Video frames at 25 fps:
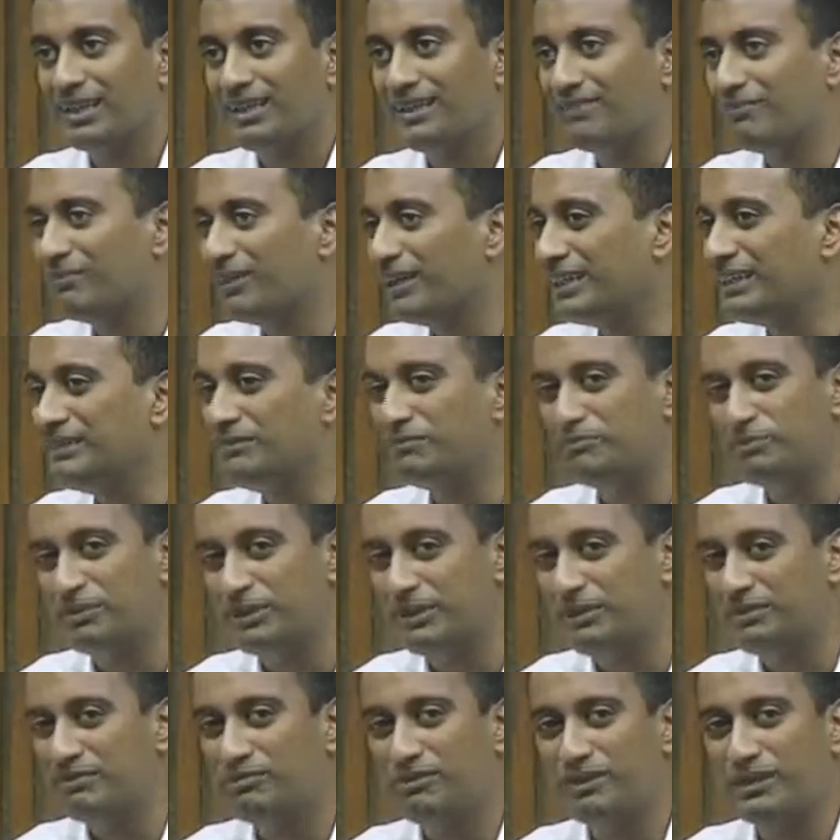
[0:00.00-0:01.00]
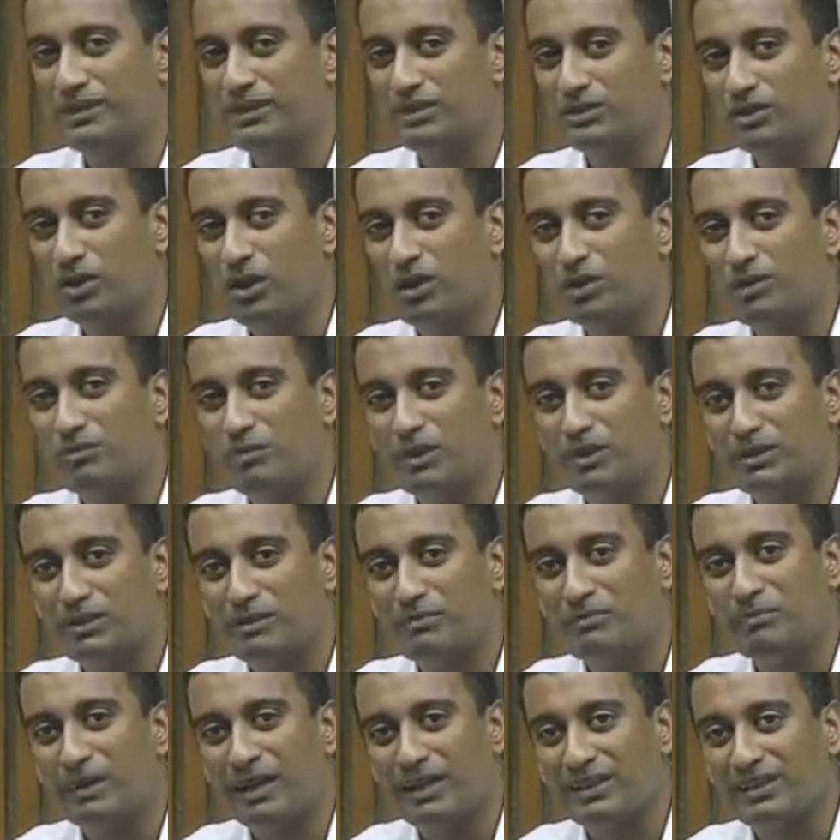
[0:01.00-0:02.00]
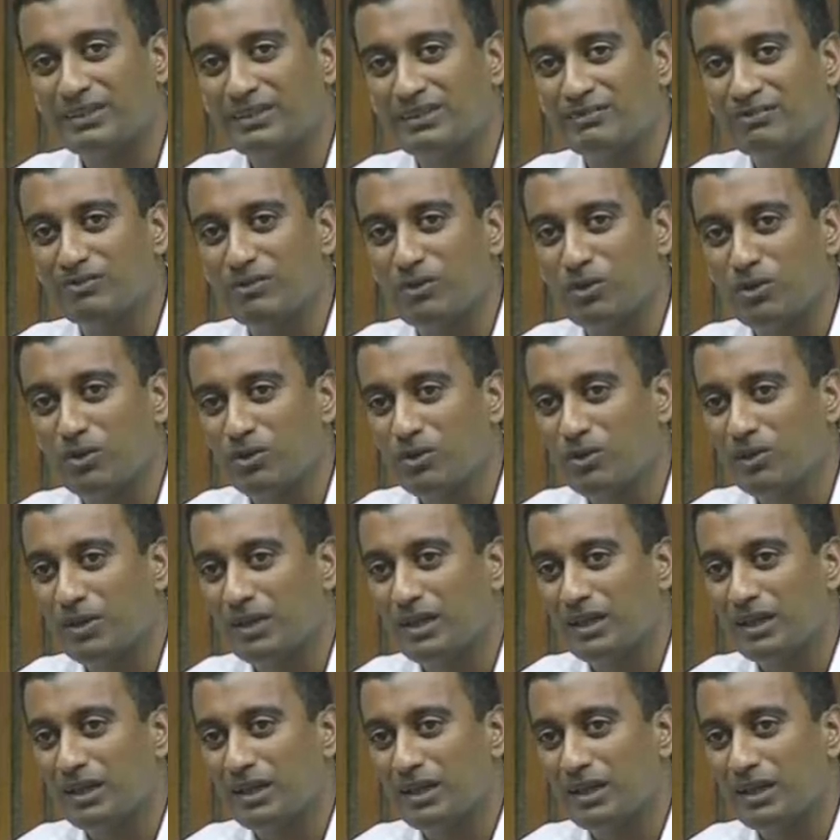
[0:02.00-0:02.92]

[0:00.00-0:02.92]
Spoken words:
very briefly talk about comparative law,